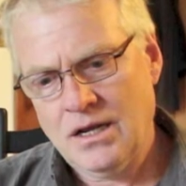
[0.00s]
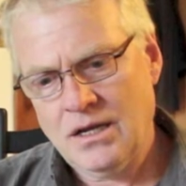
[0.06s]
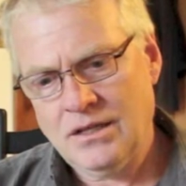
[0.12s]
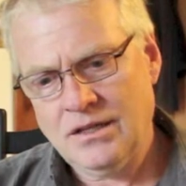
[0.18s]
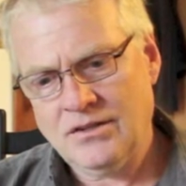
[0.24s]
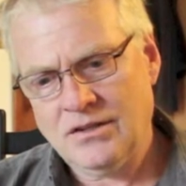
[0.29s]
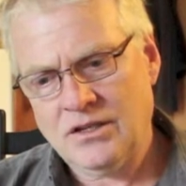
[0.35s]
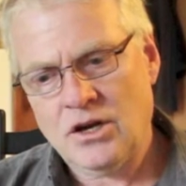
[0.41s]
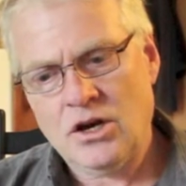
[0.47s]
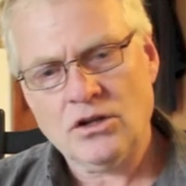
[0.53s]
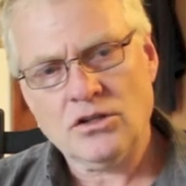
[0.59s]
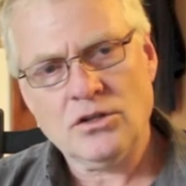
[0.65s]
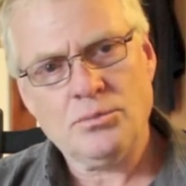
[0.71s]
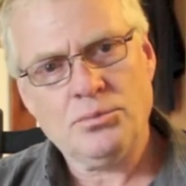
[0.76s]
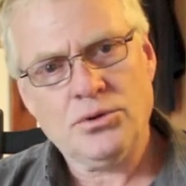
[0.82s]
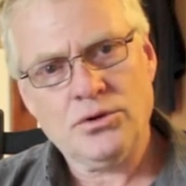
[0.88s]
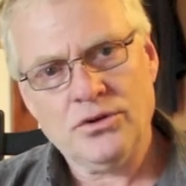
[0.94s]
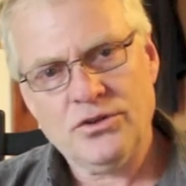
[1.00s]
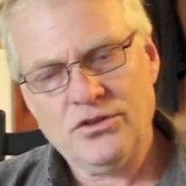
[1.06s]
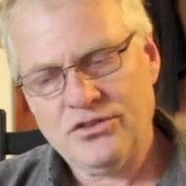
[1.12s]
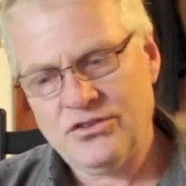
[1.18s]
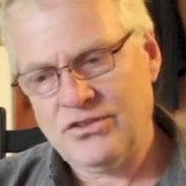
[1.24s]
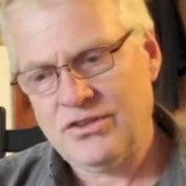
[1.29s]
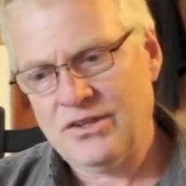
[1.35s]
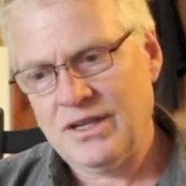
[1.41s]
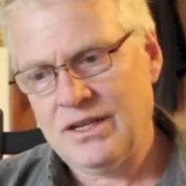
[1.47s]
things like
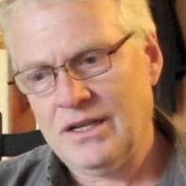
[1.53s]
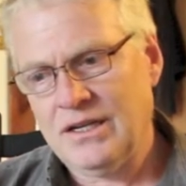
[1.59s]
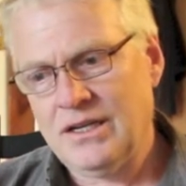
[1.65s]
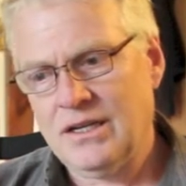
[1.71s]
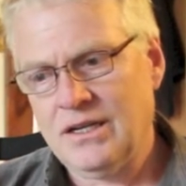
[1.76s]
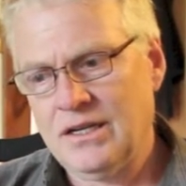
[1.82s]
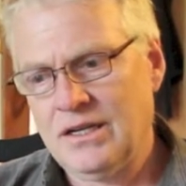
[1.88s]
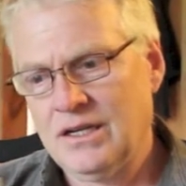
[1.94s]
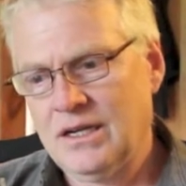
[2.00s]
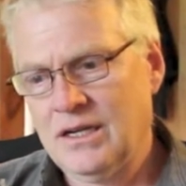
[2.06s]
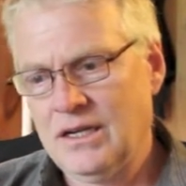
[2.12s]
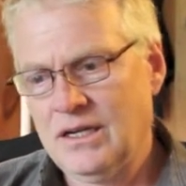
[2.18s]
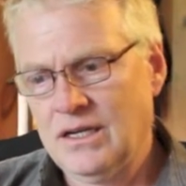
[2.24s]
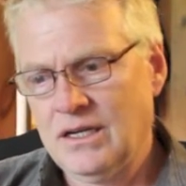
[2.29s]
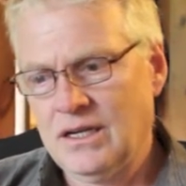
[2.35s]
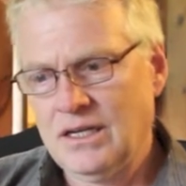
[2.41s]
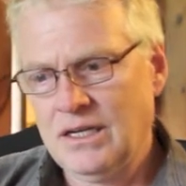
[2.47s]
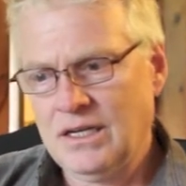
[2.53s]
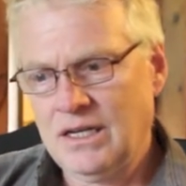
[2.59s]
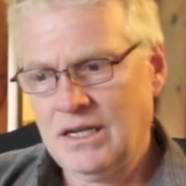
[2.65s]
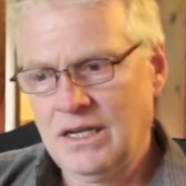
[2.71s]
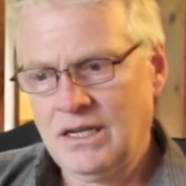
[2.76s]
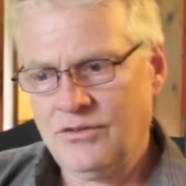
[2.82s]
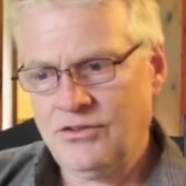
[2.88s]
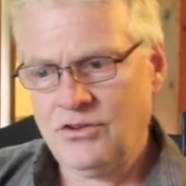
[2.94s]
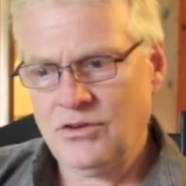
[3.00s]
octopus and
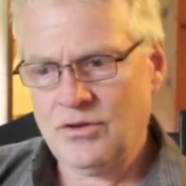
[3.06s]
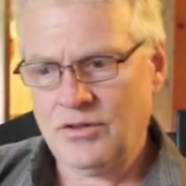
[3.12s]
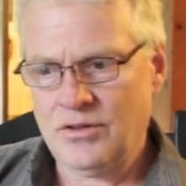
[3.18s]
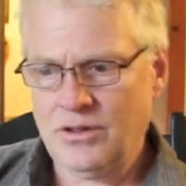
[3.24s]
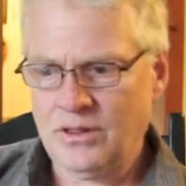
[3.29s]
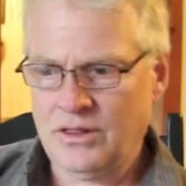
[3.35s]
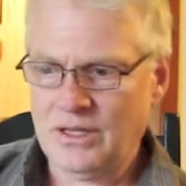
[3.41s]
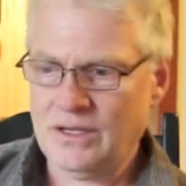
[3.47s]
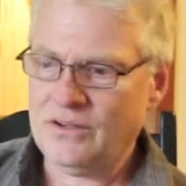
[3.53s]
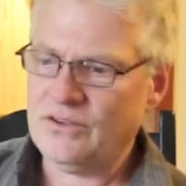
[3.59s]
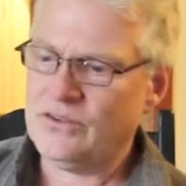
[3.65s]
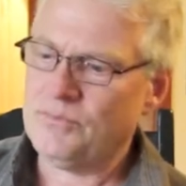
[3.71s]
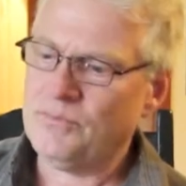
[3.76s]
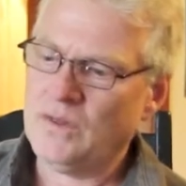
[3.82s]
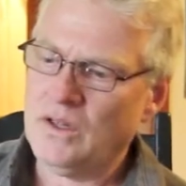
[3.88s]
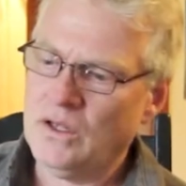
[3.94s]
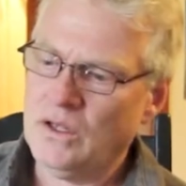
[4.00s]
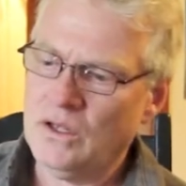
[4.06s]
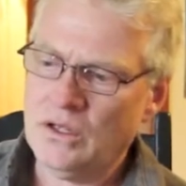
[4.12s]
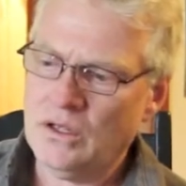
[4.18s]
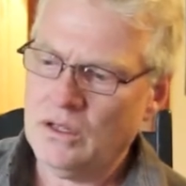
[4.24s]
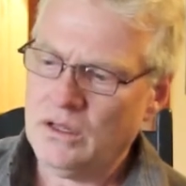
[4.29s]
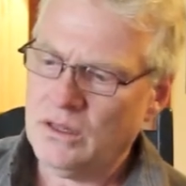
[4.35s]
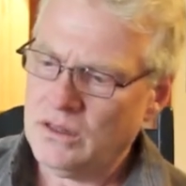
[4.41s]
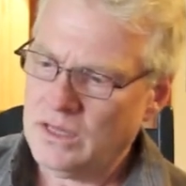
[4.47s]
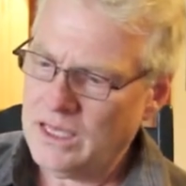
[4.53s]
a few other things.
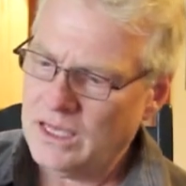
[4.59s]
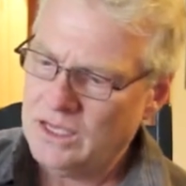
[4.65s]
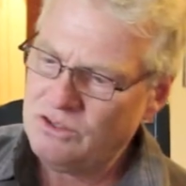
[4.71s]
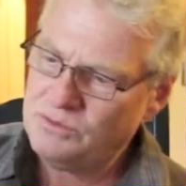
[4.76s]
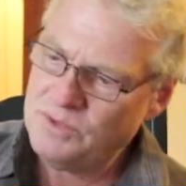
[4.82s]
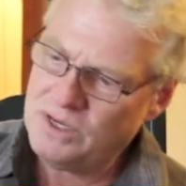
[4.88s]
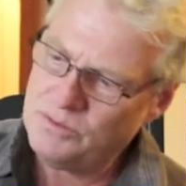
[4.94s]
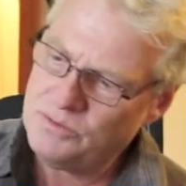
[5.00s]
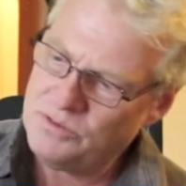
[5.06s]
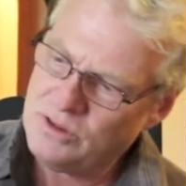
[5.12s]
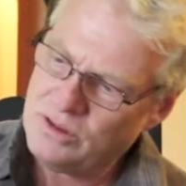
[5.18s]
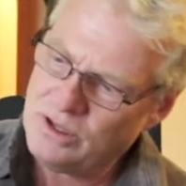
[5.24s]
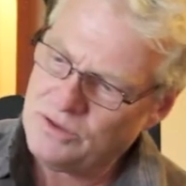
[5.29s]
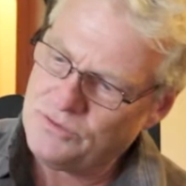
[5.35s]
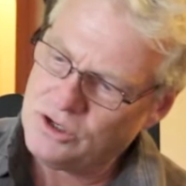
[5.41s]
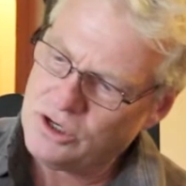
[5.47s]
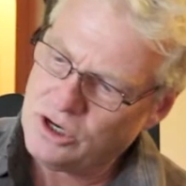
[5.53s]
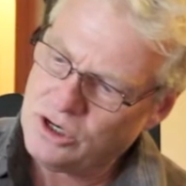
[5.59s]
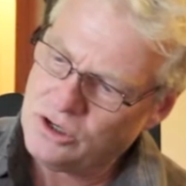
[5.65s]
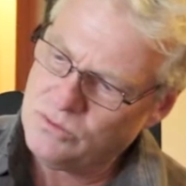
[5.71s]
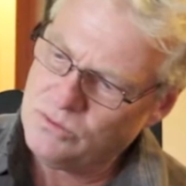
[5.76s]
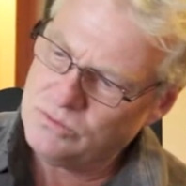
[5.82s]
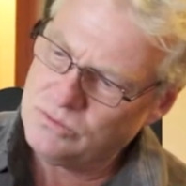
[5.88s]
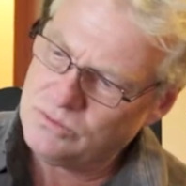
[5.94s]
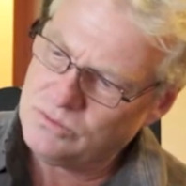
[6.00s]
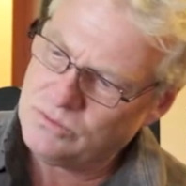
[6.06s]
The head's made with an avocado.